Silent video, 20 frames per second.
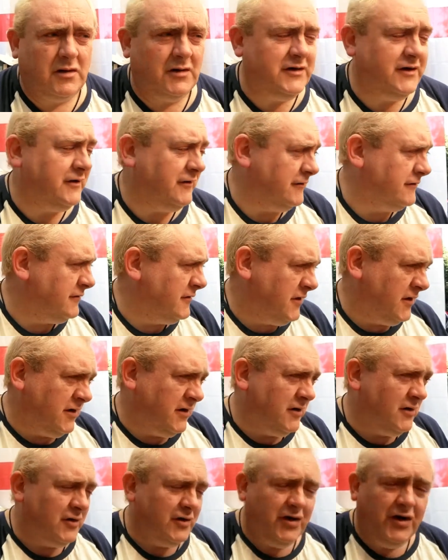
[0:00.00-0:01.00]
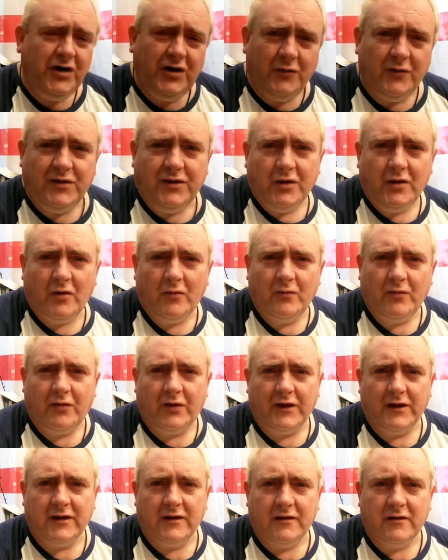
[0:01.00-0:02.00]
and you're doing your own
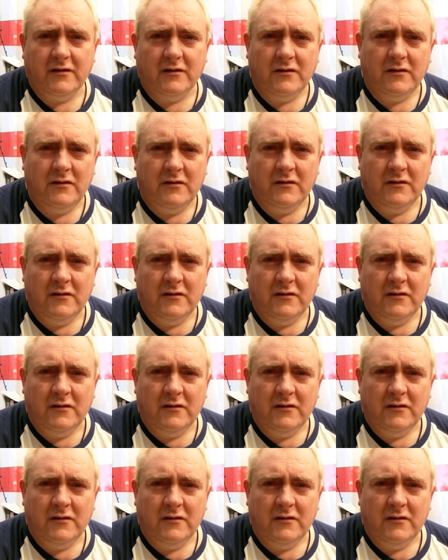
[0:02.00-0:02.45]
thing.